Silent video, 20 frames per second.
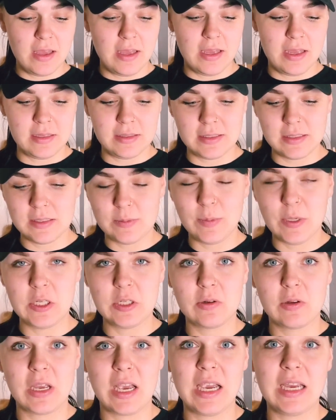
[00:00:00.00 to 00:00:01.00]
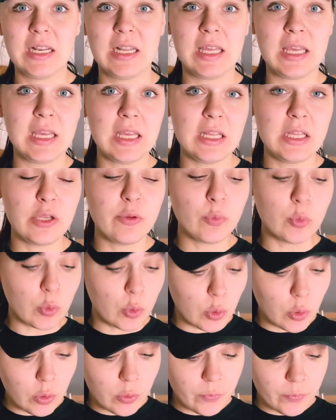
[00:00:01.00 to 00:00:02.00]
It's a special kind of healing
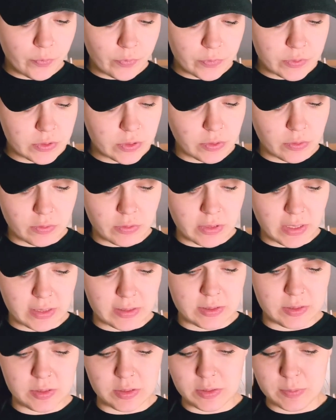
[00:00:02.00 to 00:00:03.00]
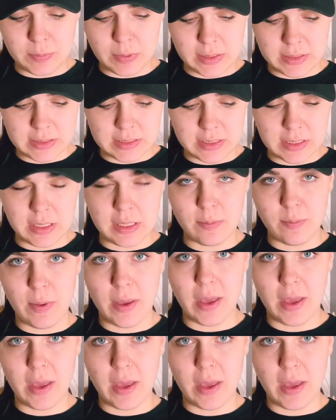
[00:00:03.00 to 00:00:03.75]
wool. So that's just basically a